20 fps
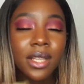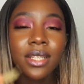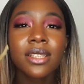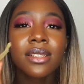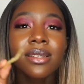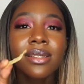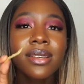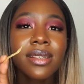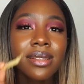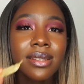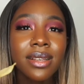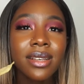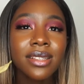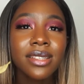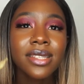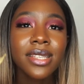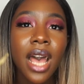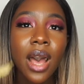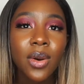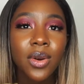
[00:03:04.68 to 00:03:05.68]
This tastes like
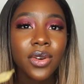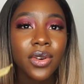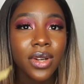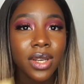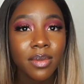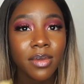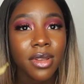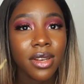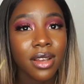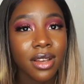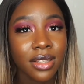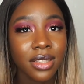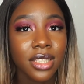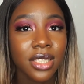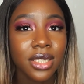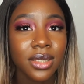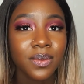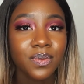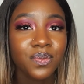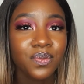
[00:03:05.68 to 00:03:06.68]
sour cream and
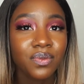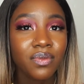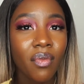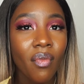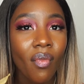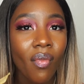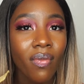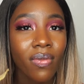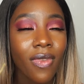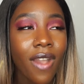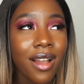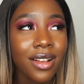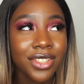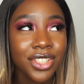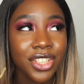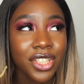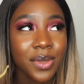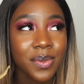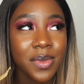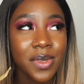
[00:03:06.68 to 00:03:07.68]
onion
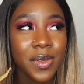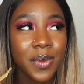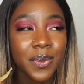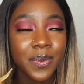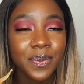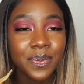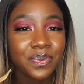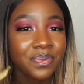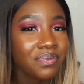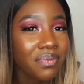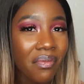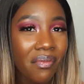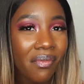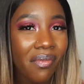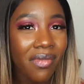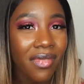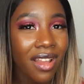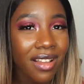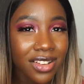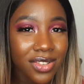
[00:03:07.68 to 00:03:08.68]
chips.
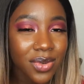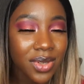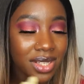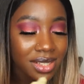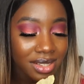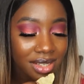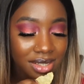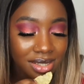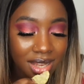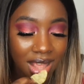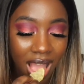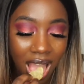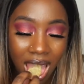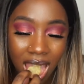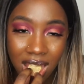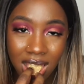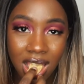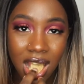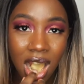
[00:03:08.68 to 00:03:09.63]
That's what this tastes like.